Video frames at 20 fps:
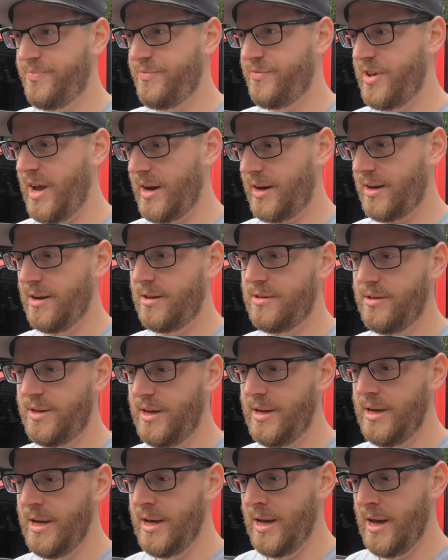
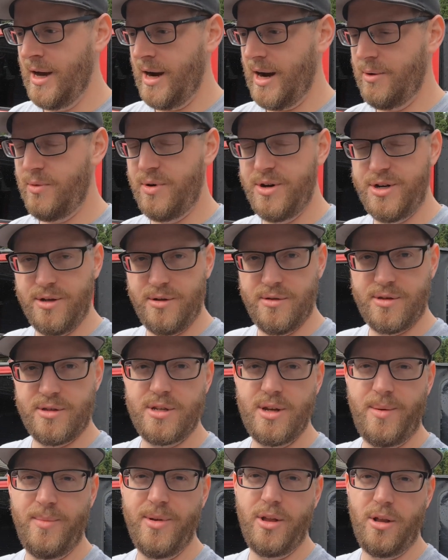Technically, I reduced
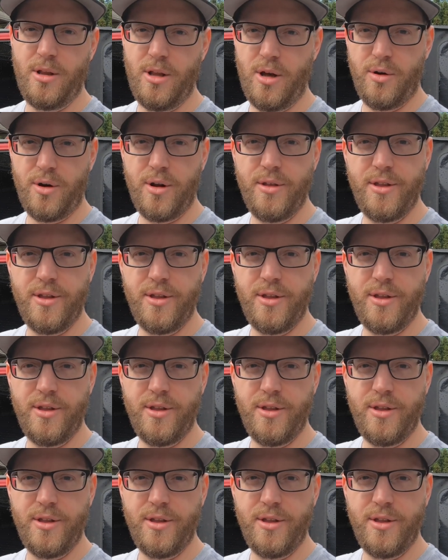some of the load